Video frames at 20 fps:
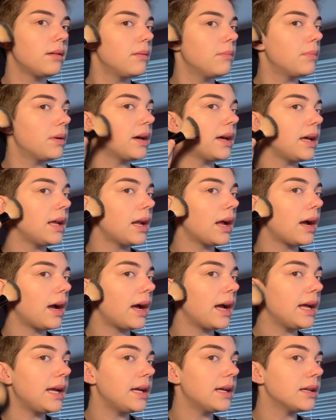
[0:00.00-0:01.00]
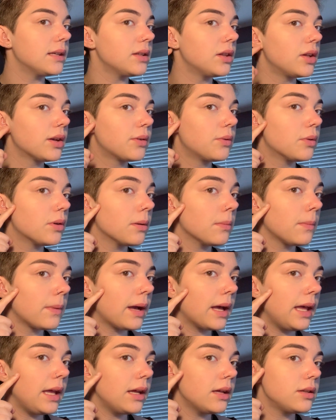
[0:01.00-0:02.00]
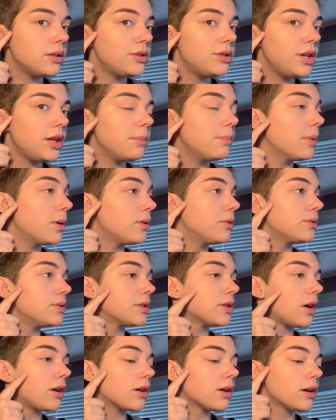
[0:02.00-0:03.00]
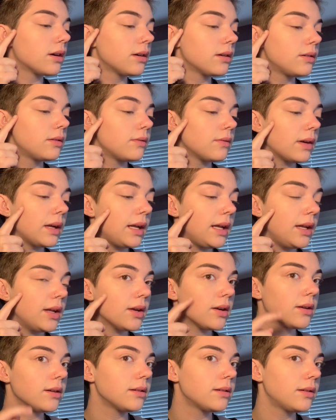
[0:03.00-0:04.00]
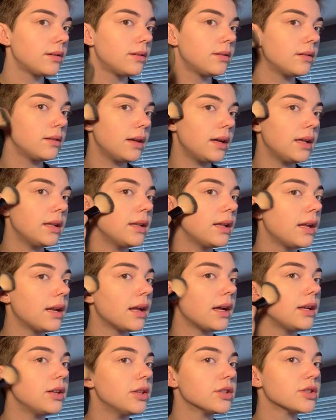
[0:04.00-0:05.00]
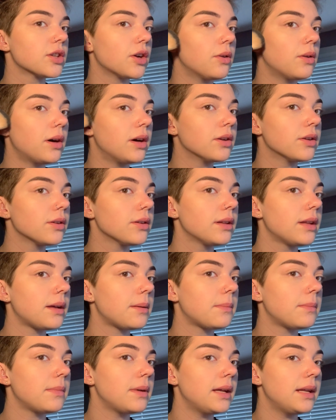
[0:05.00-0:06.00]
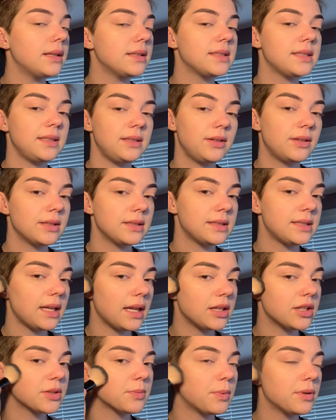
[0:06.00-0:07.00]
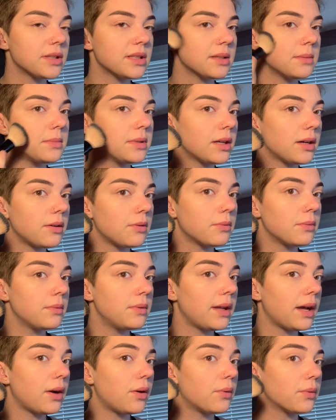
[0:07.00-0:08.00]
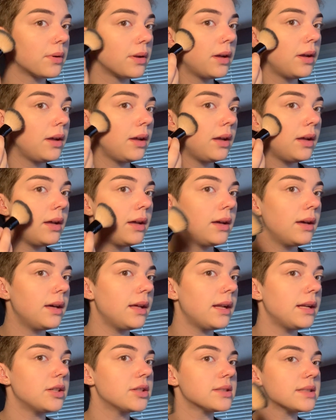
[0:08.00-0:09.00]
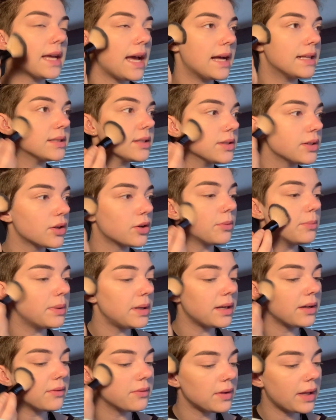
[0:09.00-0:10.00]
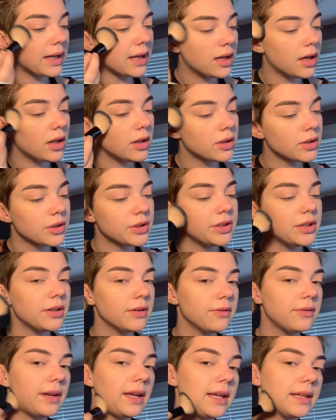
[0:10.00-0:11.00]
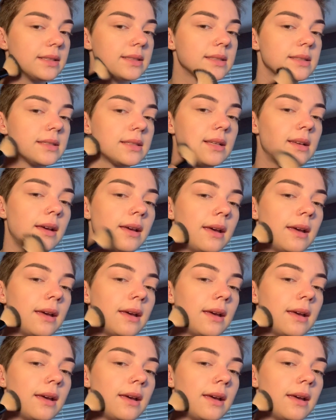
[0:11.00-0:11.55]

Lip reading: But I look where my cheekbones are right here, and then I just go under them, and you can see I just put some down, and it just adds a little bit of like color to your face.